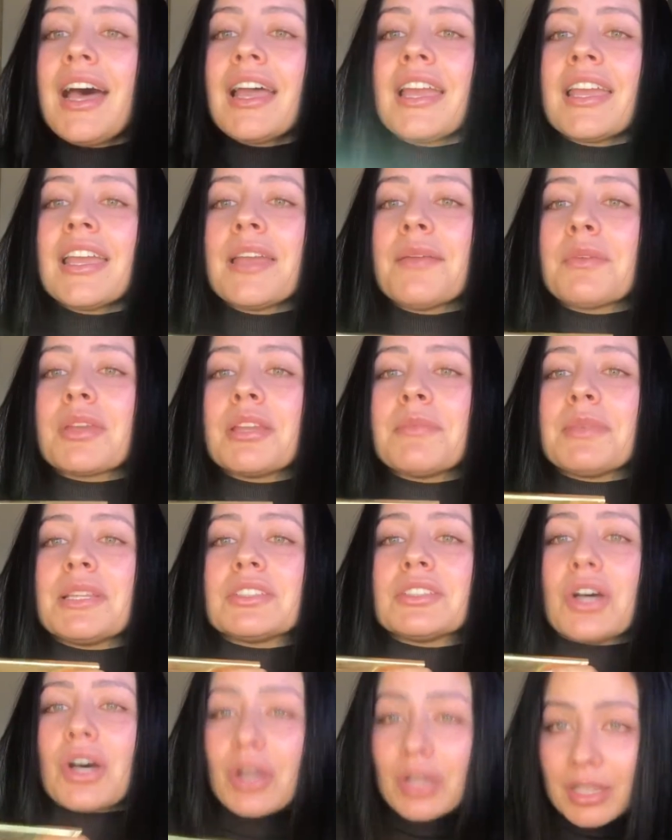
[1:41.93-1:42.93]
am going to be
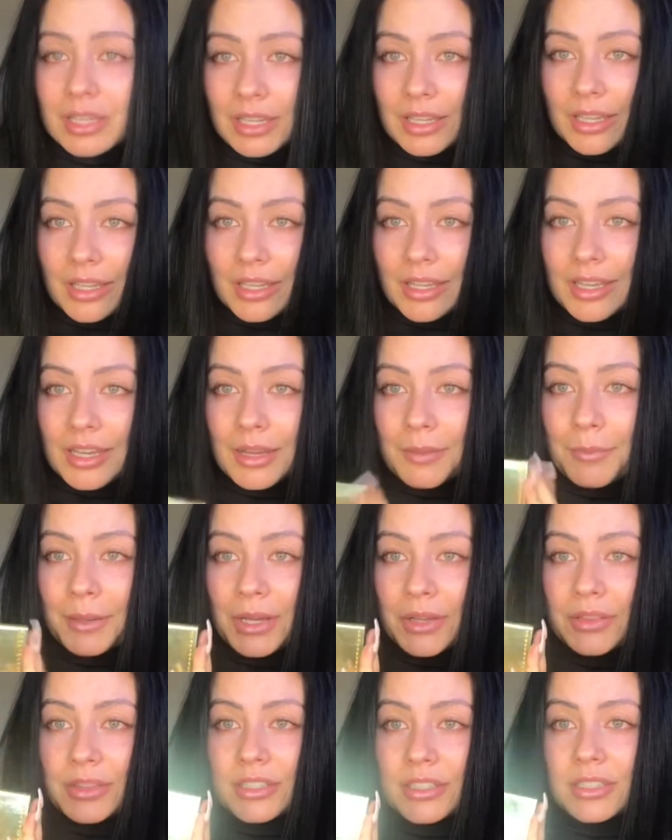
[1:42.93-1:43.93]
talking
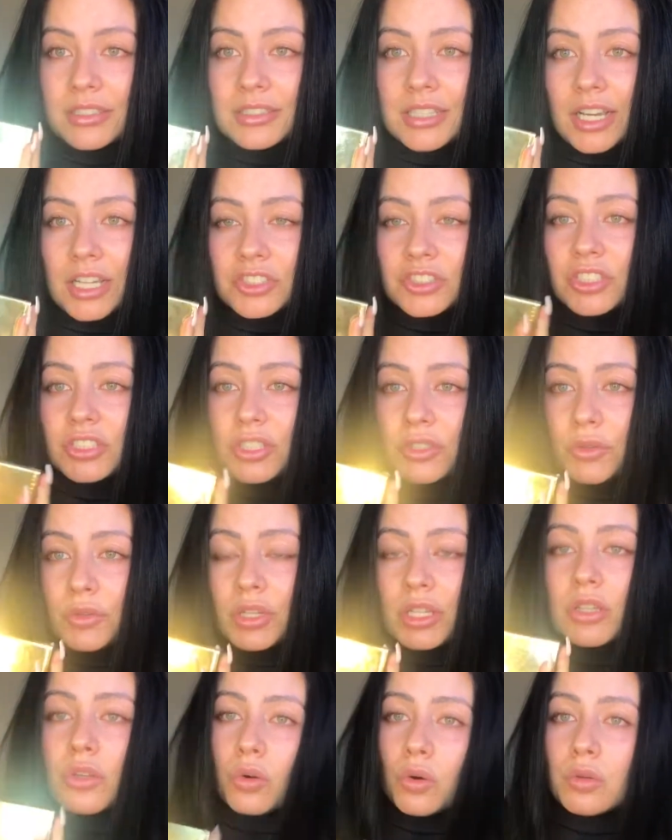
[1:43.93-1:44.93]
about the Natasha Denona
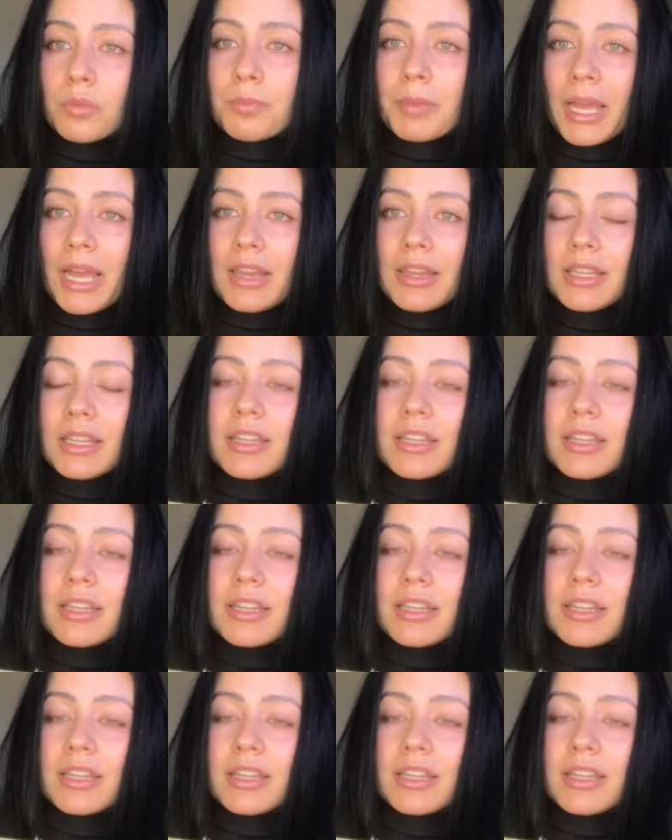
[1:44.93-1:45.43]
Gold Palette.